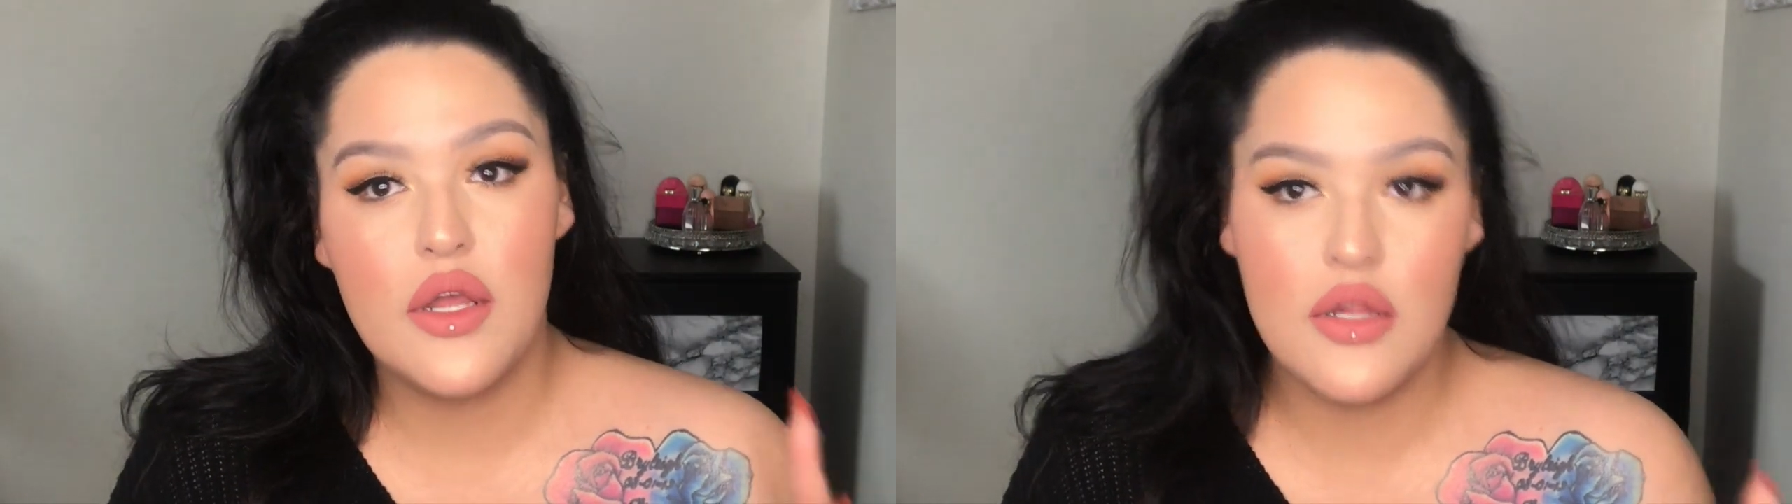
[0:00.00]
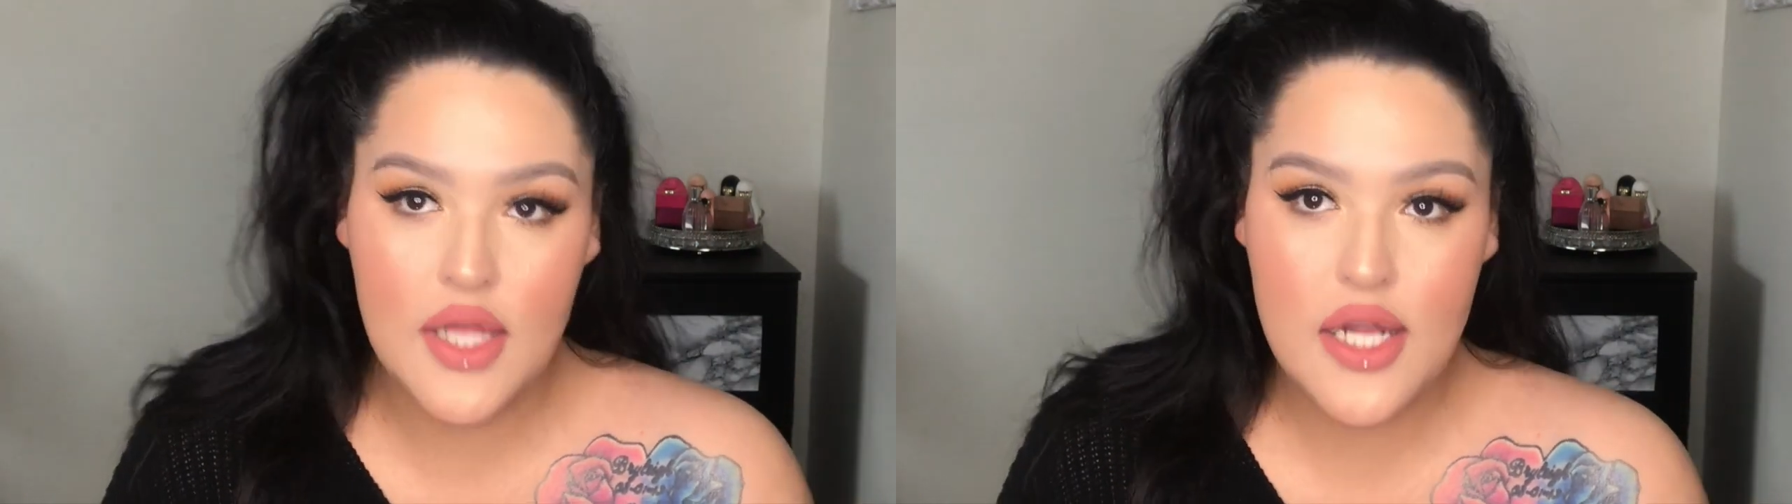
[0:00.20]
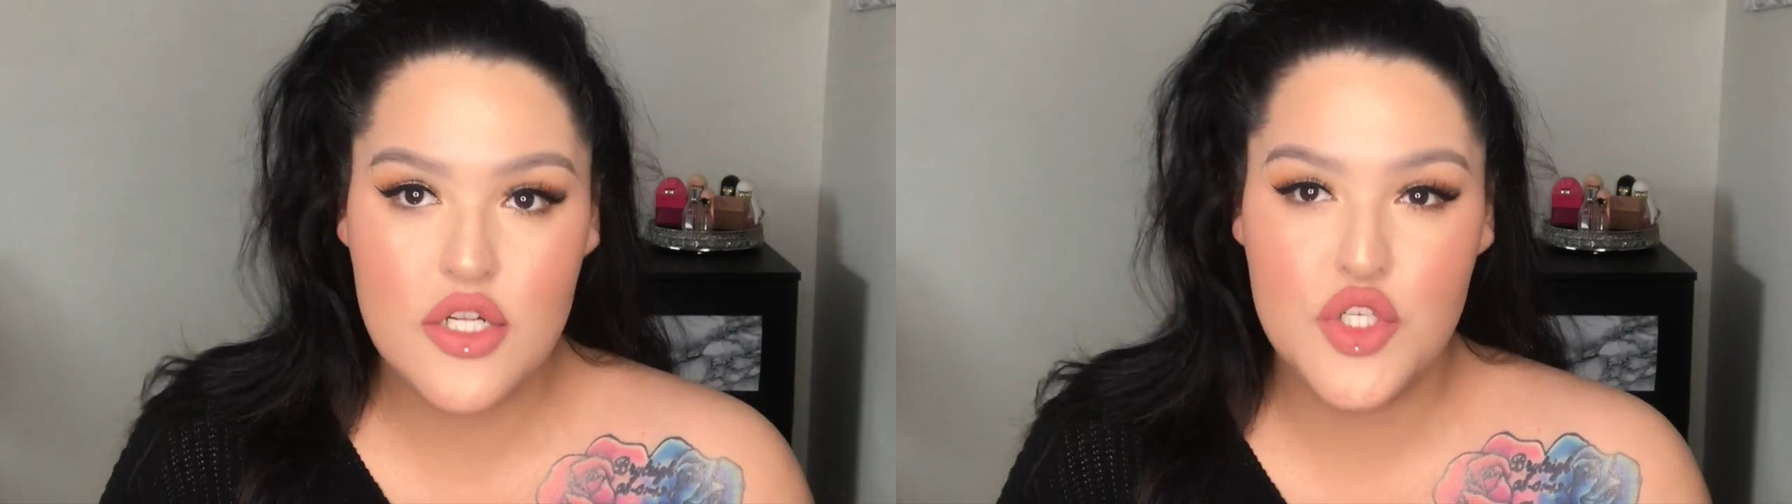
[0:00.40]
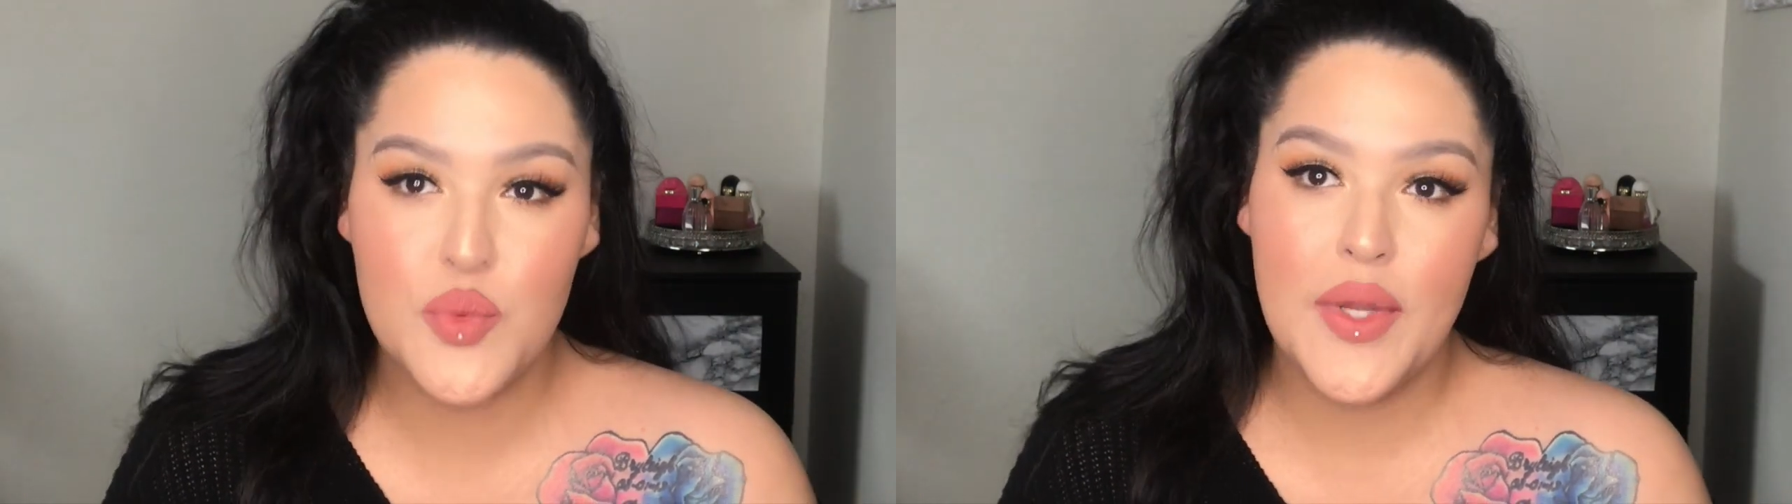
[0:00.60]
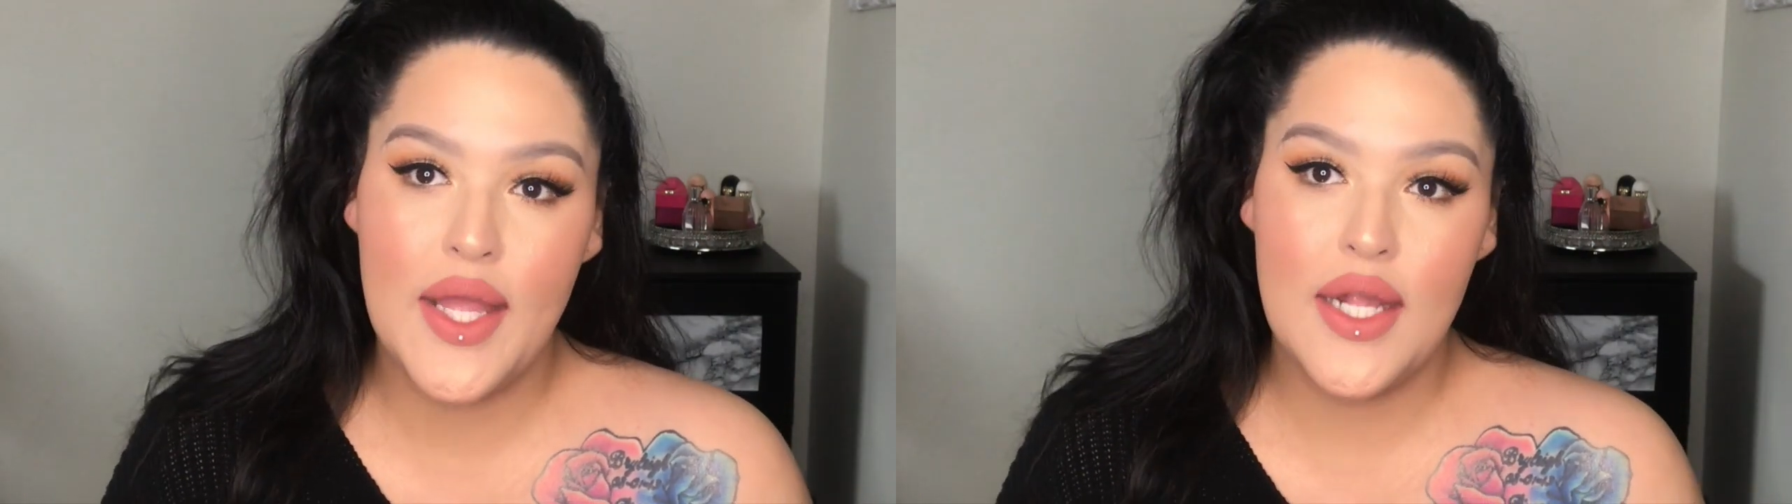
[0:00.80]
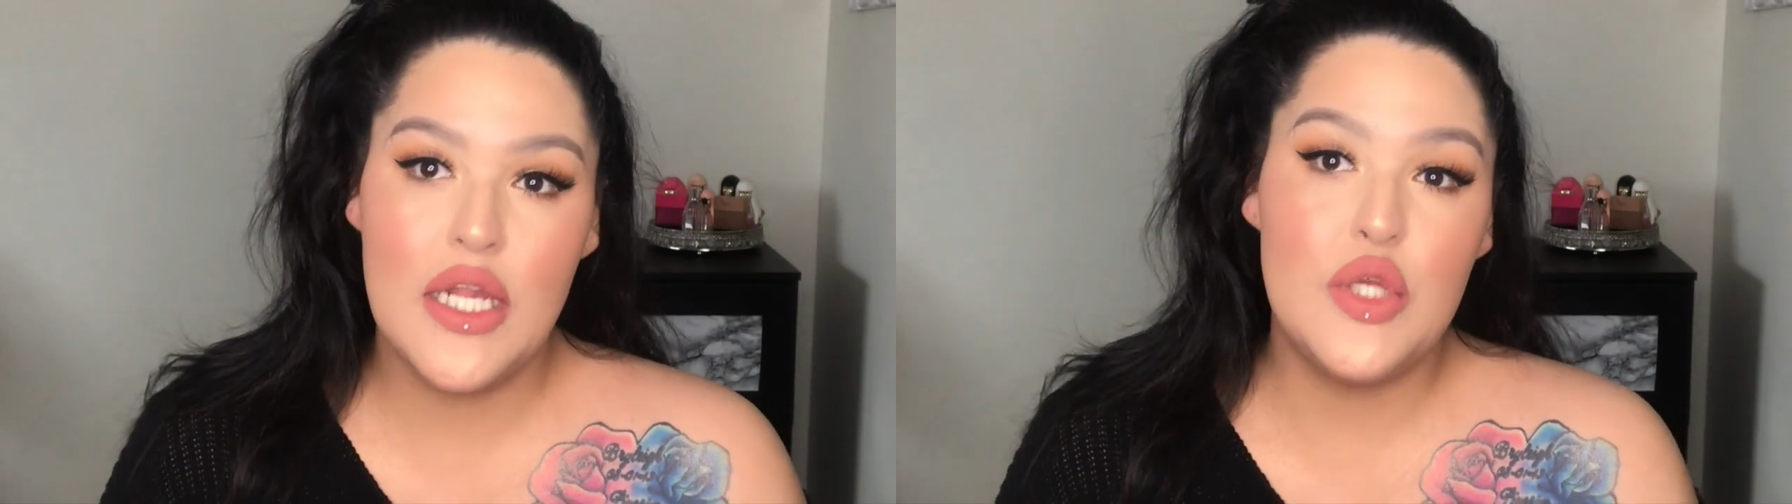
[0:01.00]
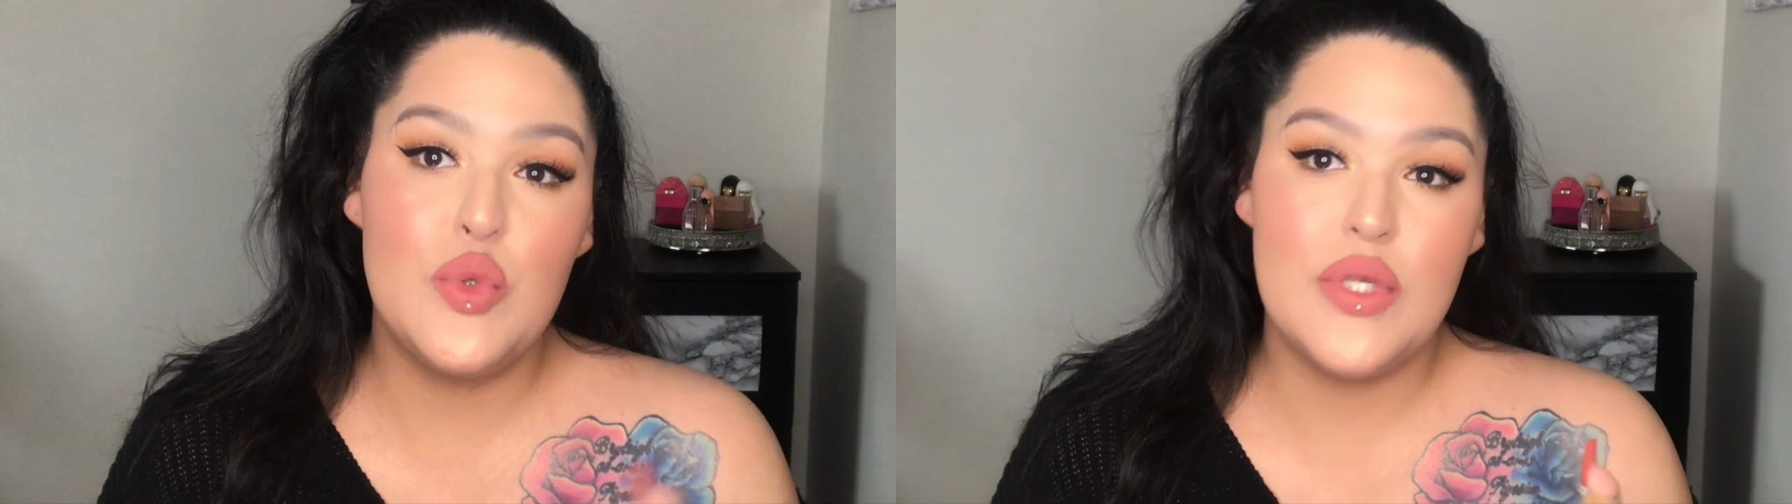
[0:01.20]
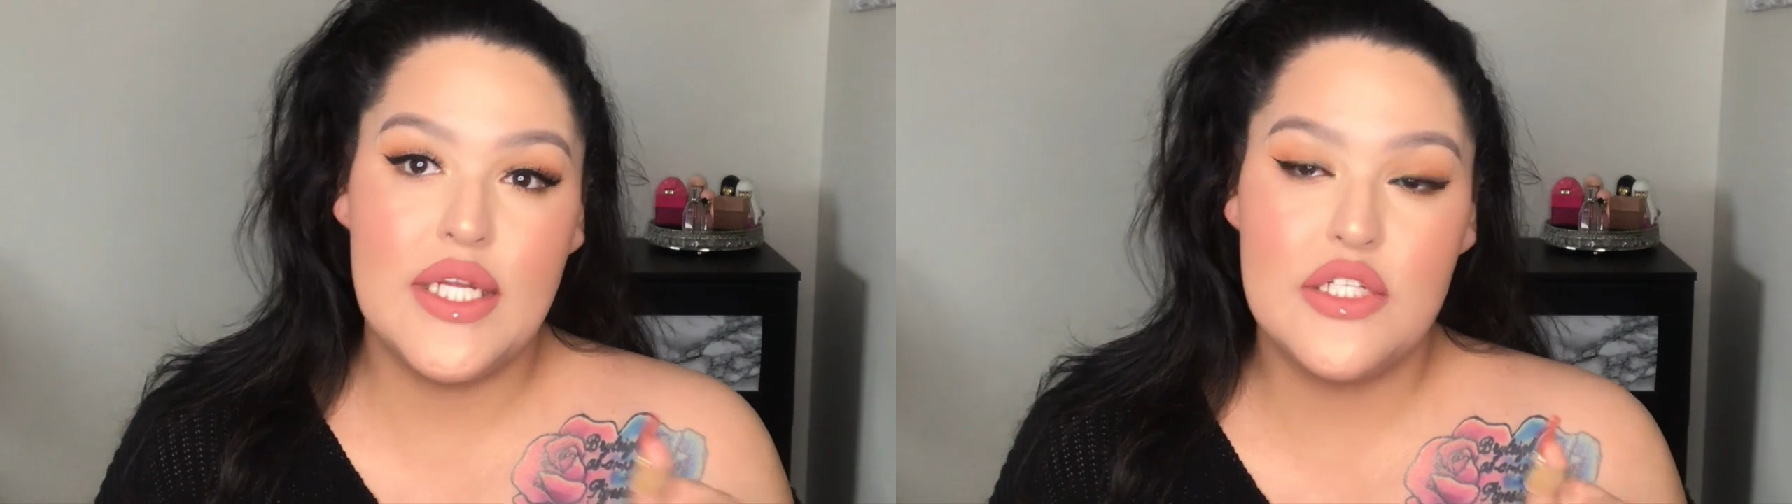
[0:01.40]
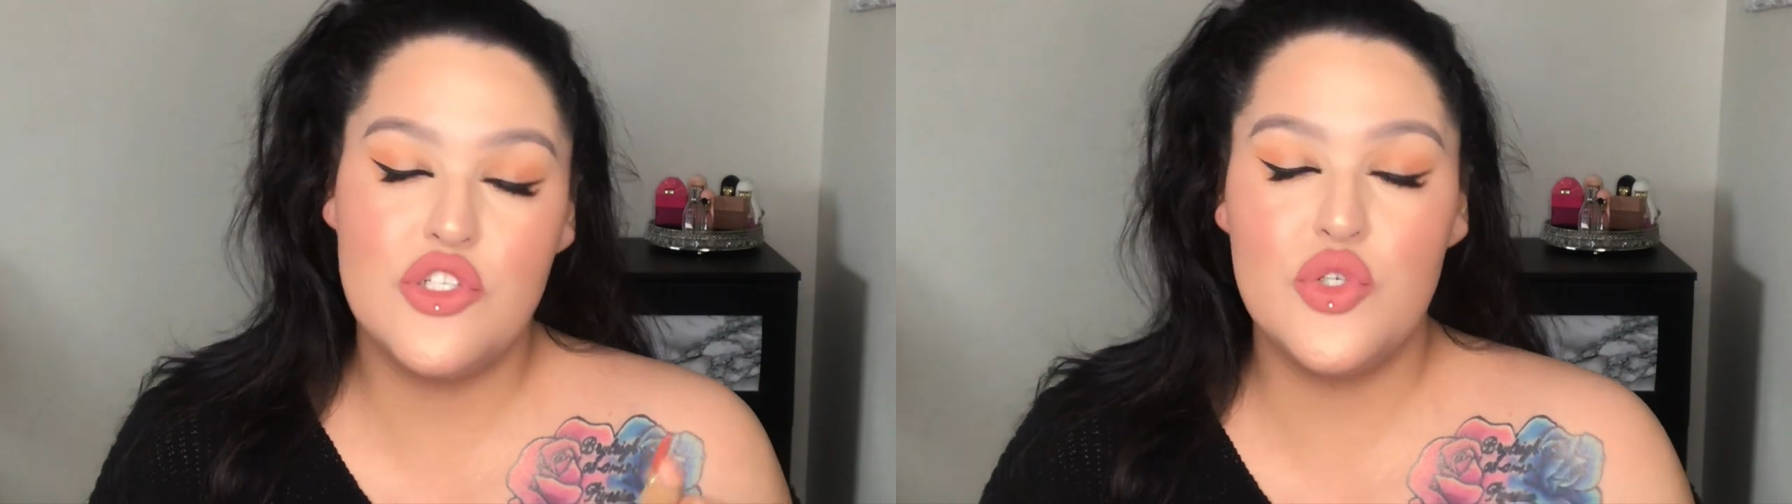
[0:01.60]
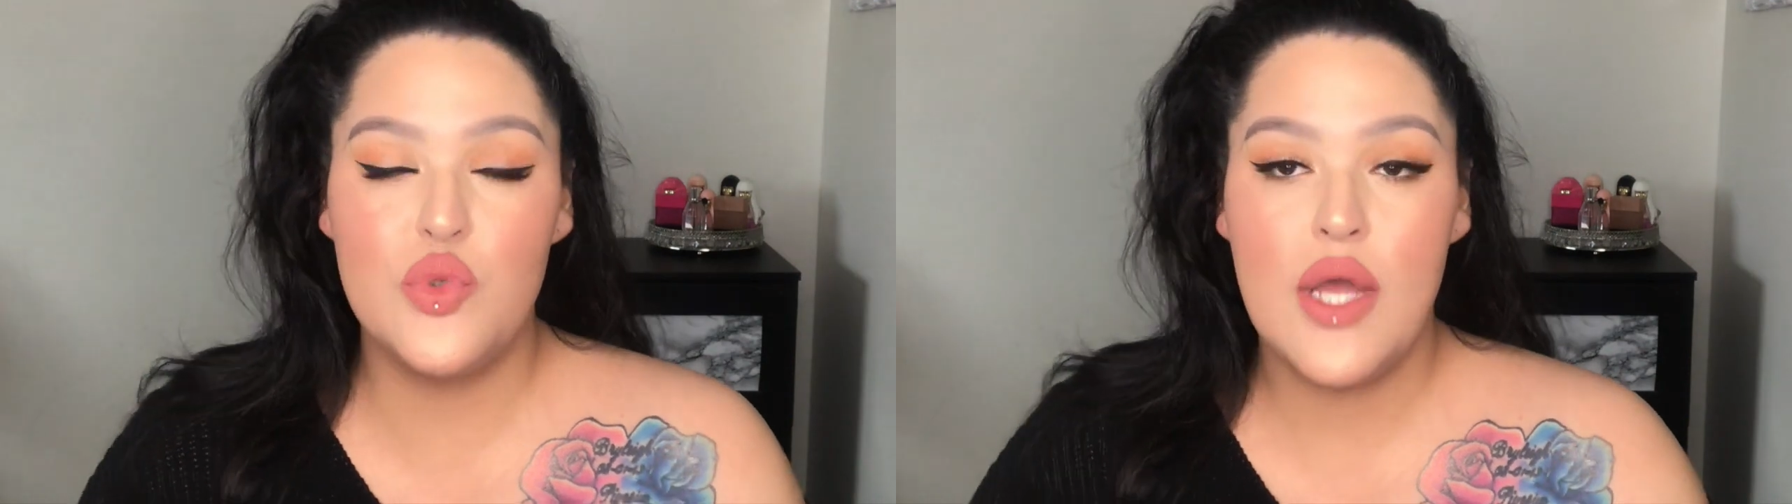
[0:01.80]
clutch when you need
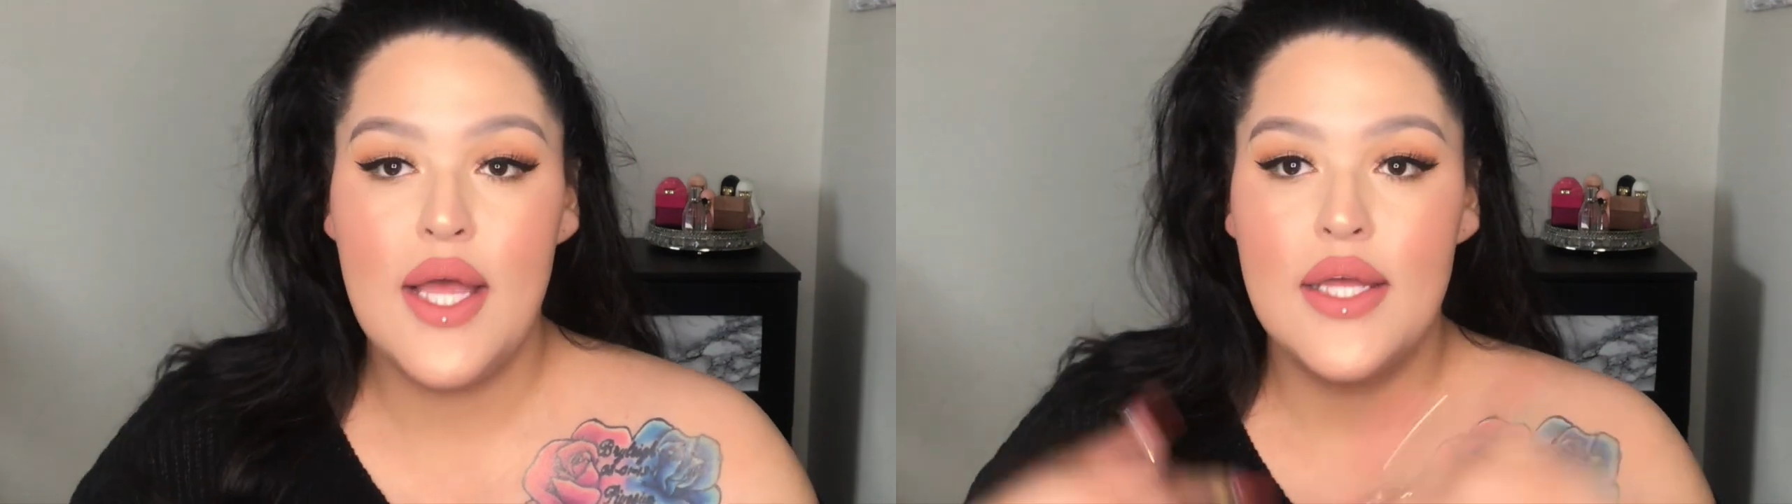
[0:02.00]
to